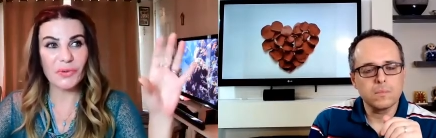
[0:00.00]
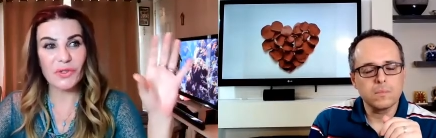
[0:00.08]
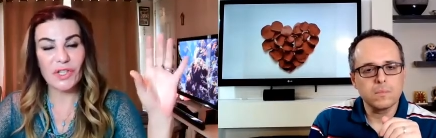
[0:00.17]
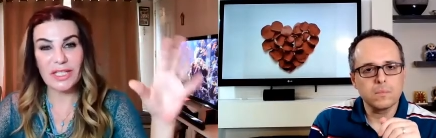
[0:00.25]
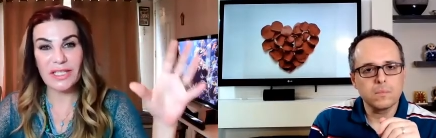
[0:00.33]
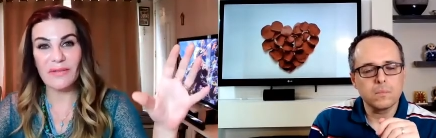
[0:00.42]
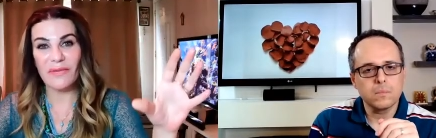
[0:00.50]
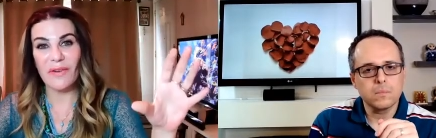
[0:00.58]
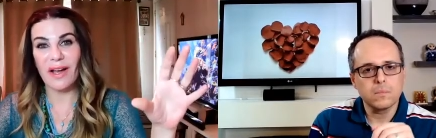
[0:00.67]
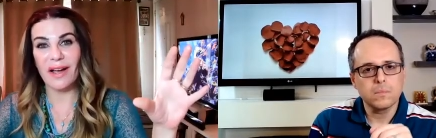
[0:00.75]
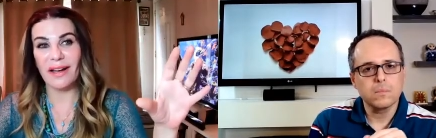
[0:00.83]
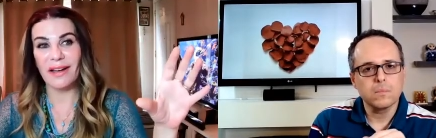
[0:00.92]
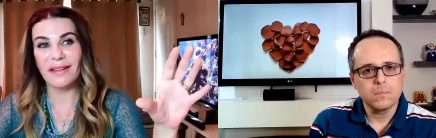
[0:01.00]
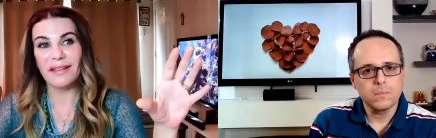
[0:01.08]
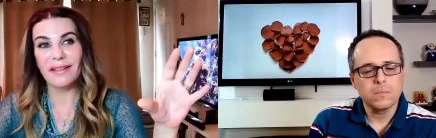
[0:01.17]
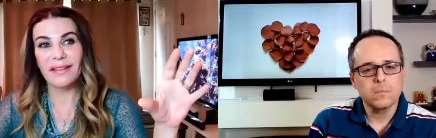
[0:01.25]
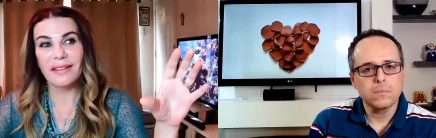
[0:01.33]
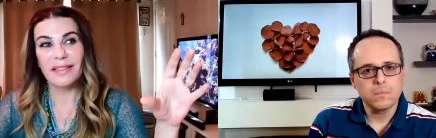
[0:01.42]
Speaker 1: justify
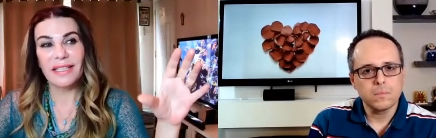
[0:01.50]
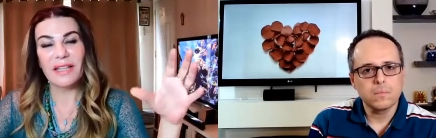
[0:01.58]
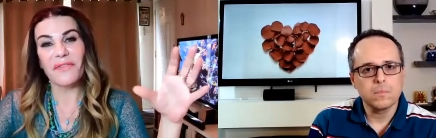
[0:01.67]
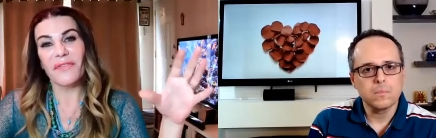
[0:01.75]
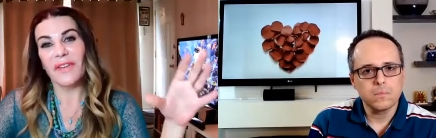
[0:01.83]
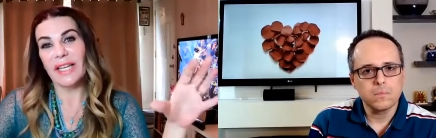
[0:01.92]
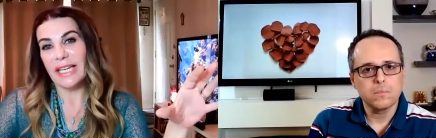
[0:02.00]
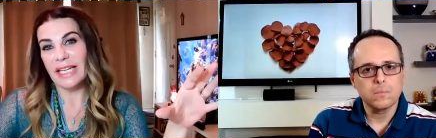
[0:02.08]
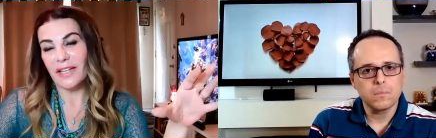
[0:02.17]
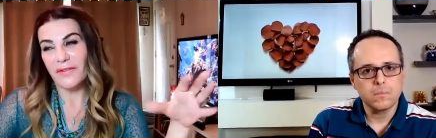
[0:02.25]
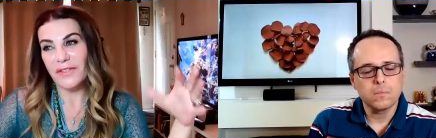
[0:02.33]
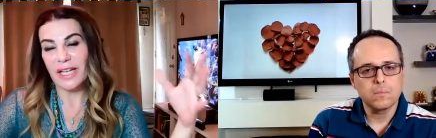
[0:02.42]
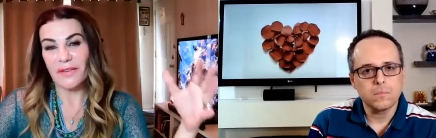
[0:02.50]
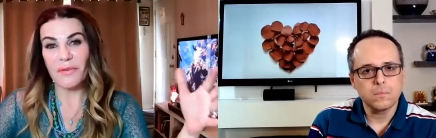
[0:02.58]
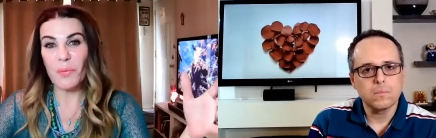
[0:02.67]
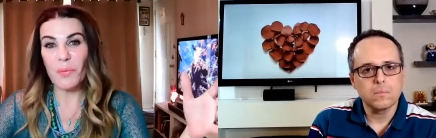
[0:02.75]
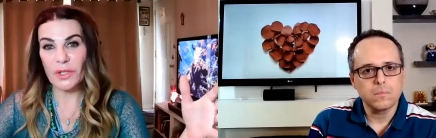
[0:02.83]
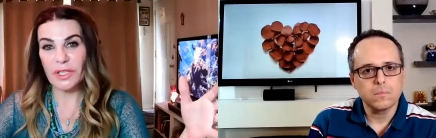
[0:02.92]
the feeling of
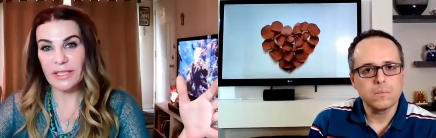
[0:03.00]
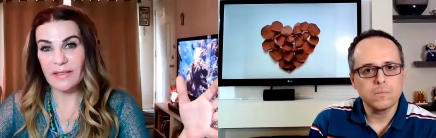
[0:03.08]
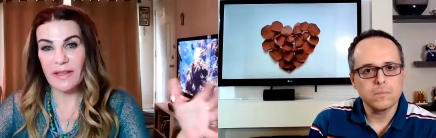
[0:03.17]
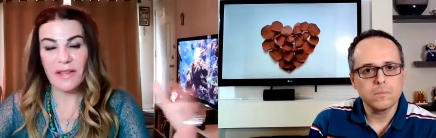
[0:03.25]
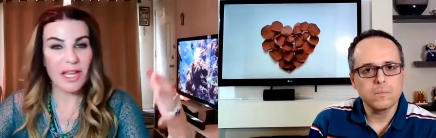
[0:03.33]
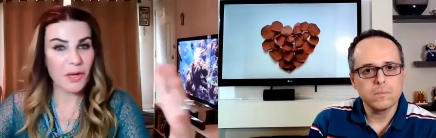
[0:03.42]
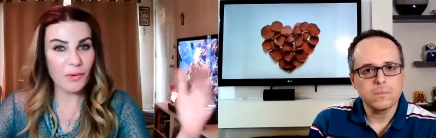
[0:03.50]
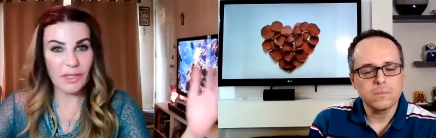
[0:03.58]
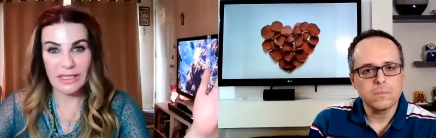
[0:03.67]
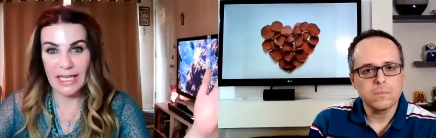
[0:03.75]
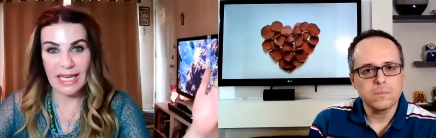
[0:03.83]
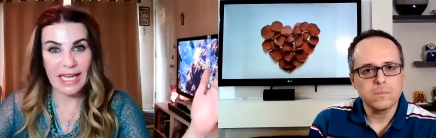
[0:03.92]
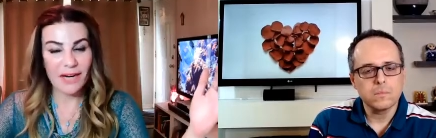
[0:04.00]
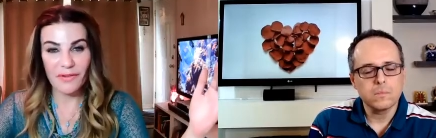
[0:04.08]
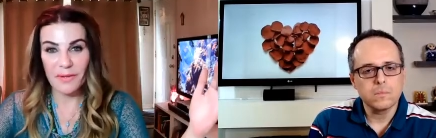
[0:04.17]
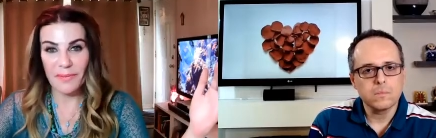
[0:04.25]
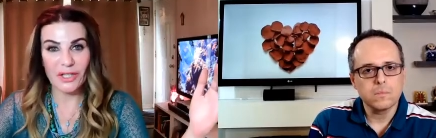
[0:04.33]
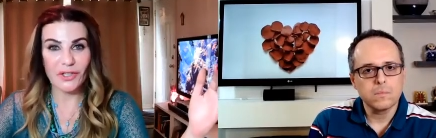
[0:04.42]
self-importance, they will take every
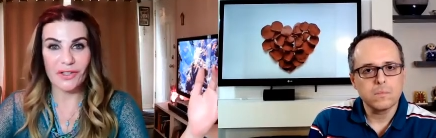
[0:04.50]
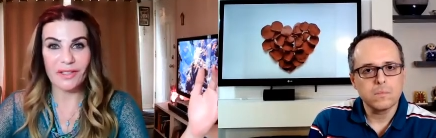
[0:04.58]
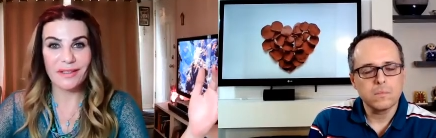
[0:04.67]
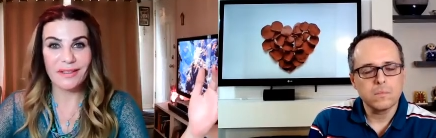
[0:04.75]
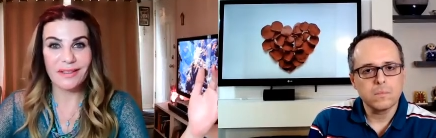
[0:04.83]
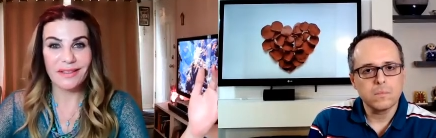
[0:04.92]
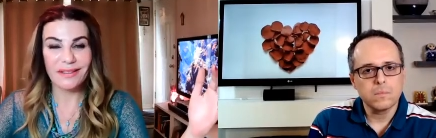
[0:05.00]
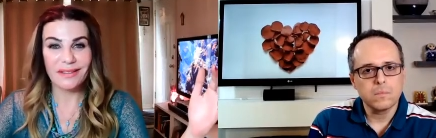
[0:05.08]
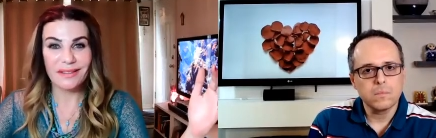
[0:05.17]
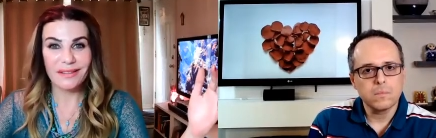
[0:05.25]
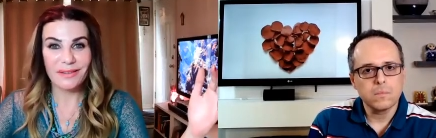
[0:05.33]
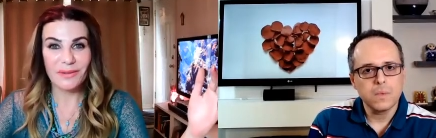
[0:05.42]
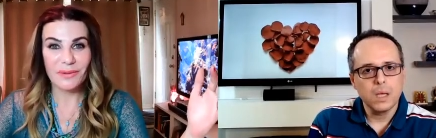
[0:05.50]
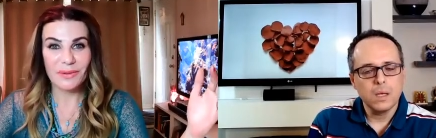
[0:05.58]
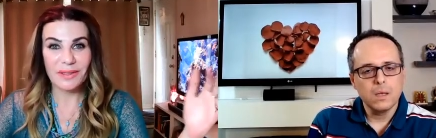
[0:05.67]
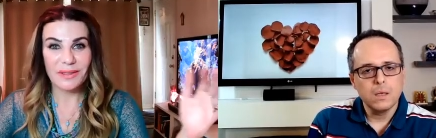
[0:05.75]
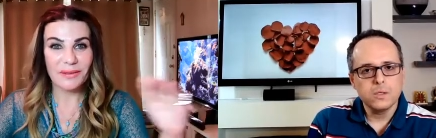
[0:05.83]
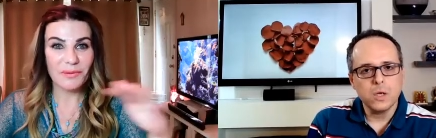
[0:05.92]
measure.
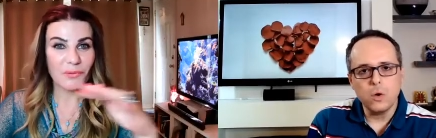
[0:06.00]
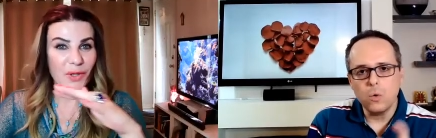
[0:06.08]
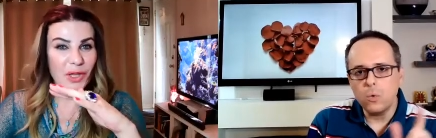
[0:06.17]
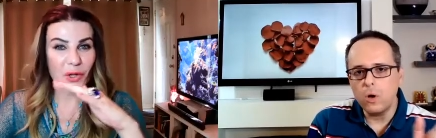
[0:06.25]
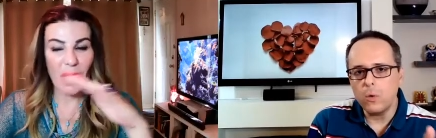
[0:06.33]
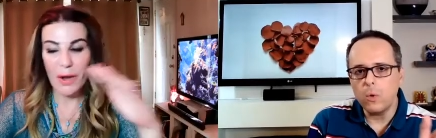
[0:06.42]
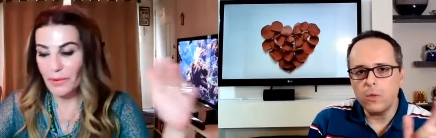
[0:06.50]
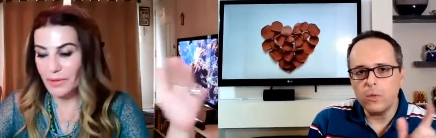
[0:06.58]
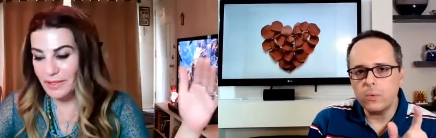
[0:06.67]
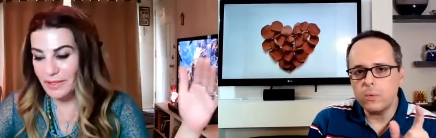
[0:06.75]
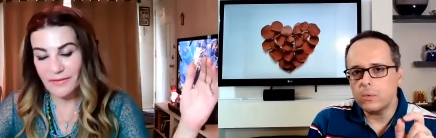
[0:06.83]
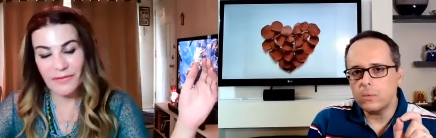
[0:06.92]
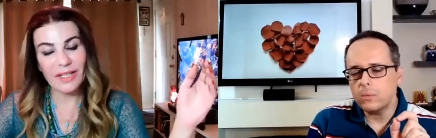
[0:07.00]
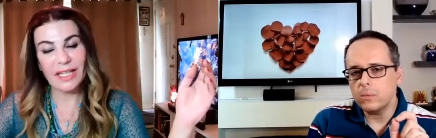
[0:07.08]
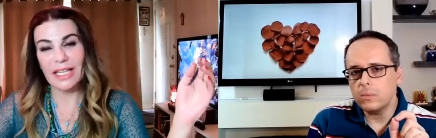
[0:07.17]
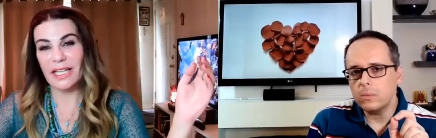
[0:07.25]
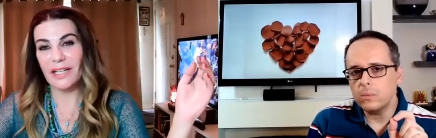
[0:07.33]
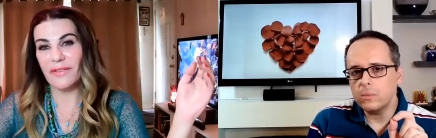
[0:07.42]
Speaker 2: So, without
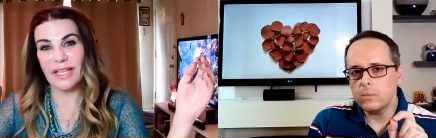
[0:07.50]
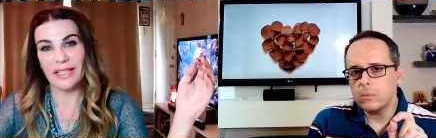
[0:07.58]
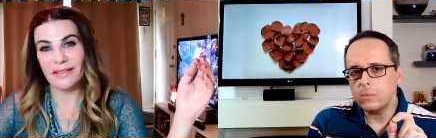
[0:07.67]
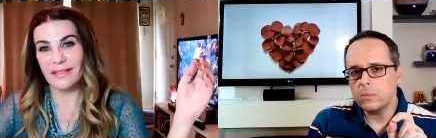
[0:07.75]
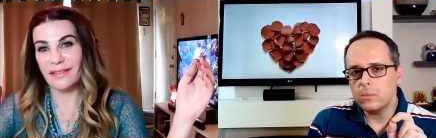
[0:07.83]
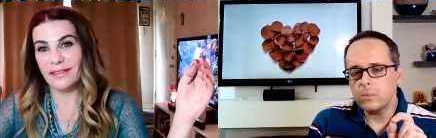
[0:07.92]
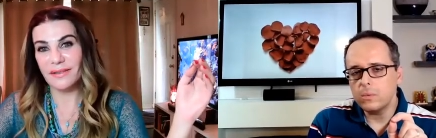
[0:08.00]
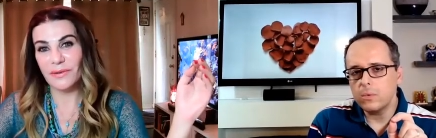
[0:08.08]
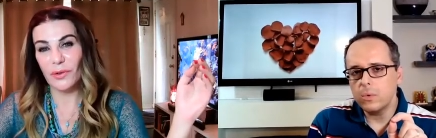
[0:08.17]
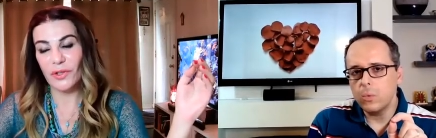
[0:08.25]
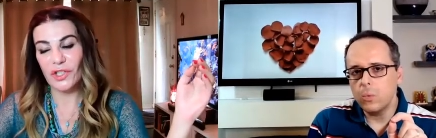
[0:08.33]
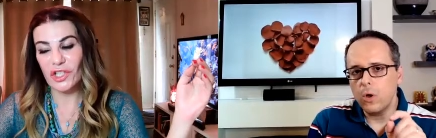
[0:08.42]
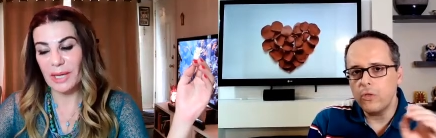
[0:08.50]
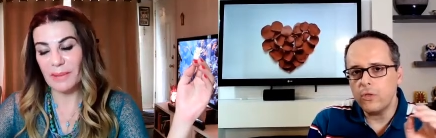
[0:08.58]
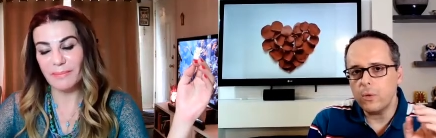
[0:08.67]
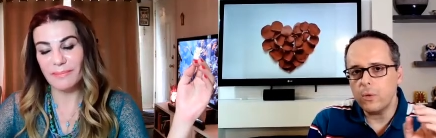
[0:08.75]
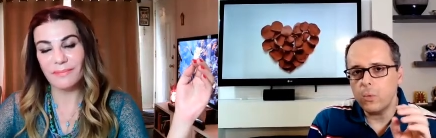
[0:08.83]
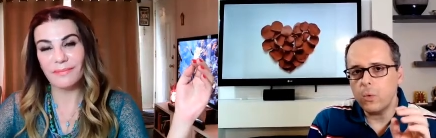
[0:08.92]
feeling of guilt or shame.
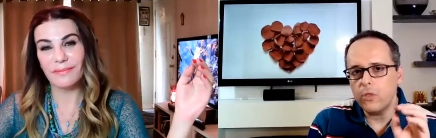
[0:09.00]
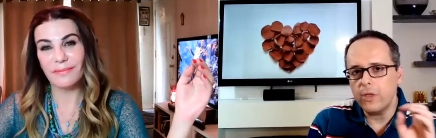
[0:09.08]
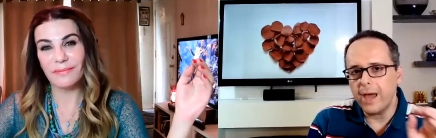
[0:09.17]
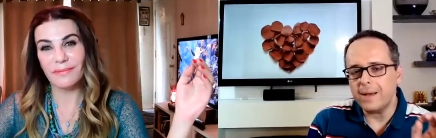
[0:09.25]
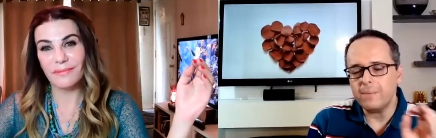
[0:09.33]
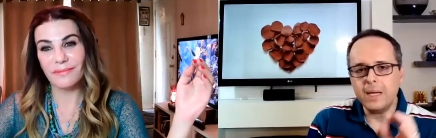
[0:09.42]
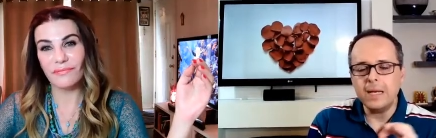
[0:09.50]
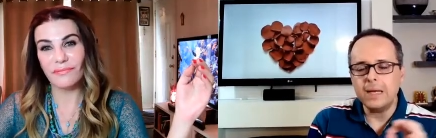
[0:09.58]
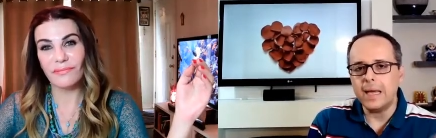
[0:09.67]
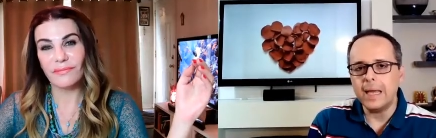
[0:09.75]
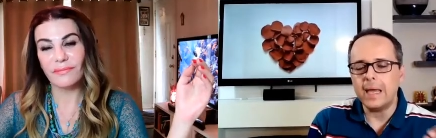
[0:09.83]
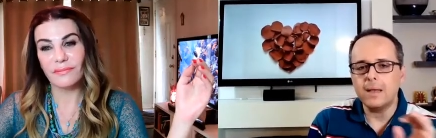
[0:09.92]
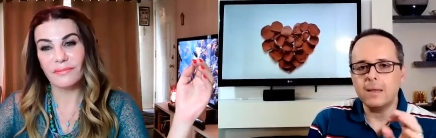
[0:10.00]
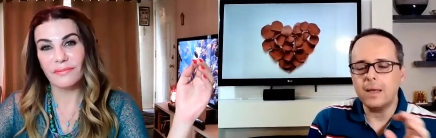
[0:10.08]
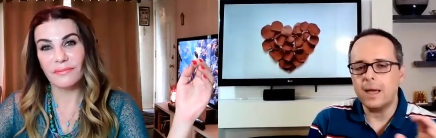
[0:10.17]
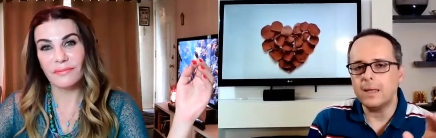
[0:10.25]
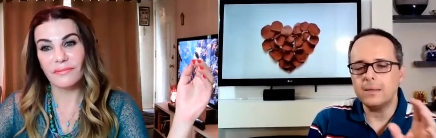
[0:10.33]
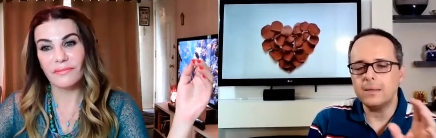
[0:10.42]
Would that mean, again,
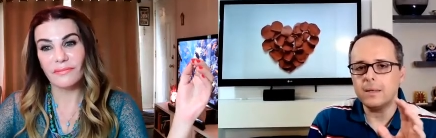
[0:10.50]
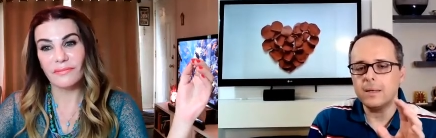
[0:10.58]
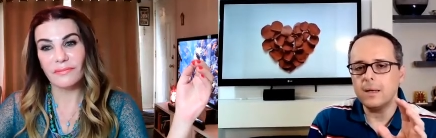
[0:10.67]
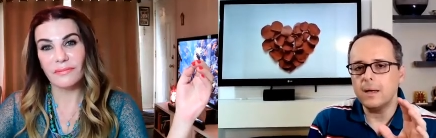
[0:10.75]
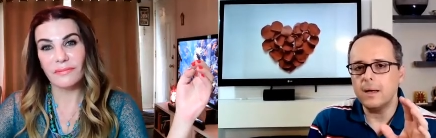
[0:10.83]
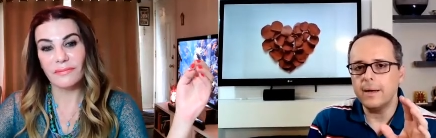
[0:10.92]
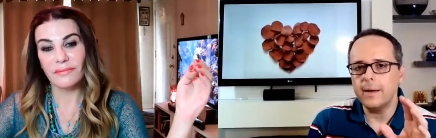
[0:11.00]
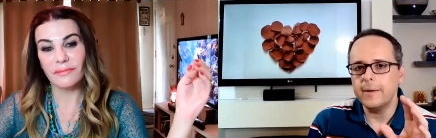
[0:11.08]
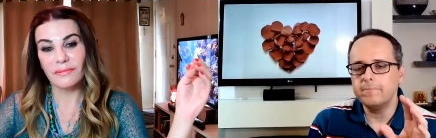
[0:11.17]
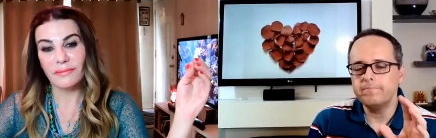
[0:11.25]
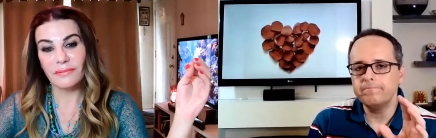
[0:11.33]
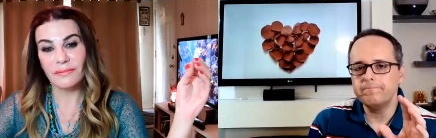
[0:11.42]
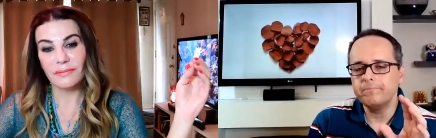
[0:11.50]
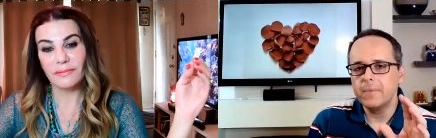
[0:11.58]
that, um,